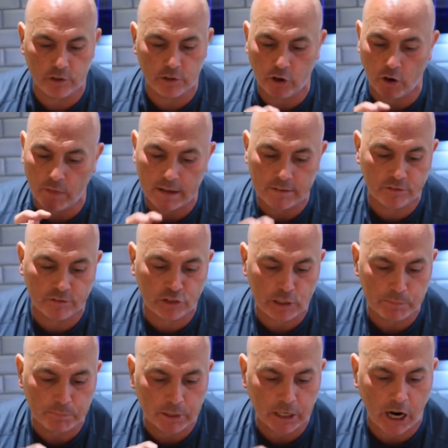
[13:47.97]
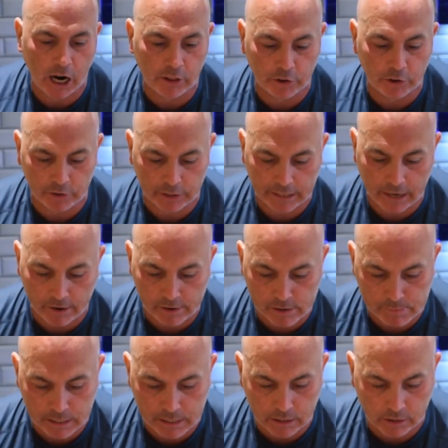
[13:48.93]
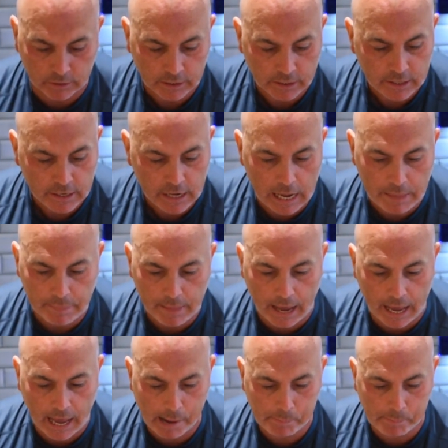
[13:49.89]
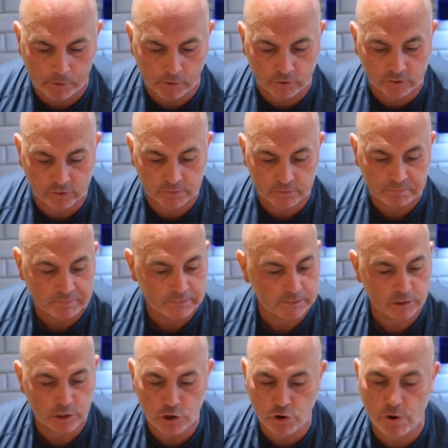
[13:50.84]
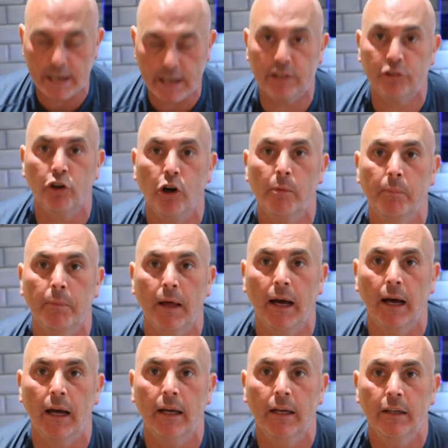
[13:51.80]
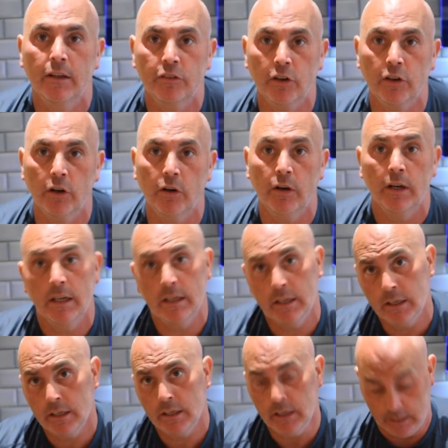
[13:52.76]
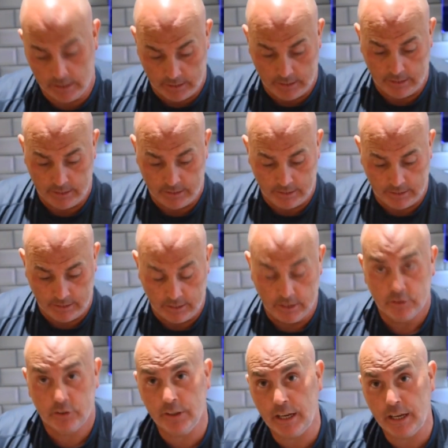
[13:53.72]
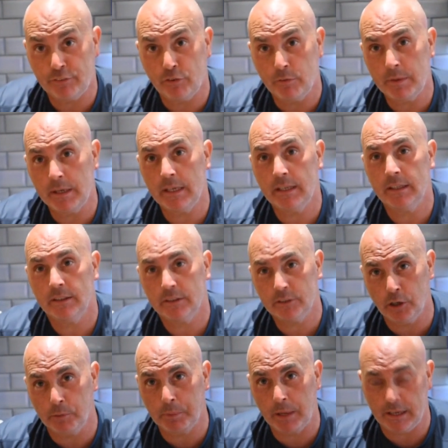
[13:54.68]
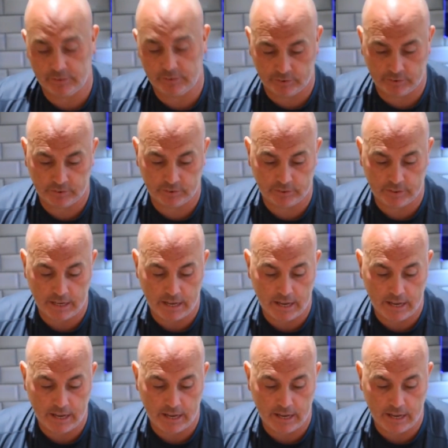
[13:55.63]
You've got that deep colour of caramel in that apples. Great job that. So, it's good night for me. God bless.